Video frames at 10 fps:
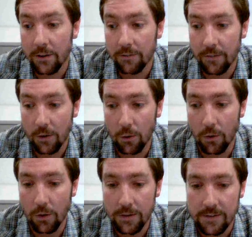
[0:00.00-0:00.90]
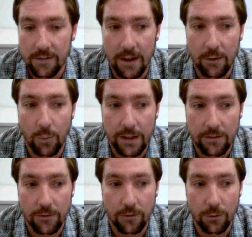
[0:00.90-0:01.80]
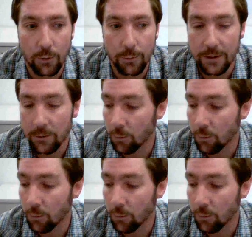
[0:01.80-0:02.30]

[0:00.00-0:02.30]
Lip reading: of the course and week 2,